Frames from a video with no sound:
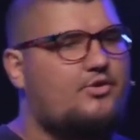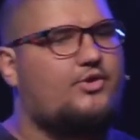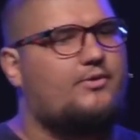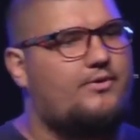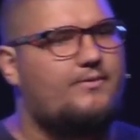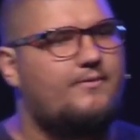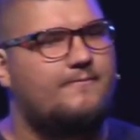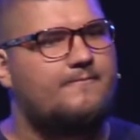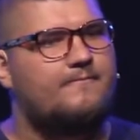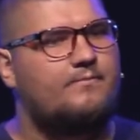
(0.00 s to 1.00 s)
through?
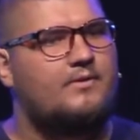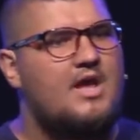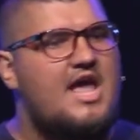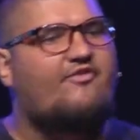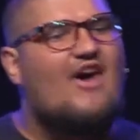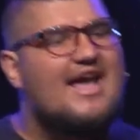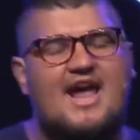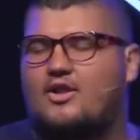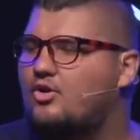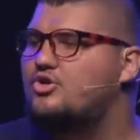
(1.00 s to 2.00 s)
If I
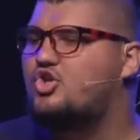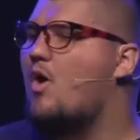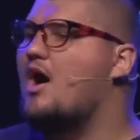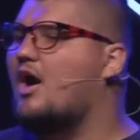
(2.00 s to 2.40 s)
can't learn to walk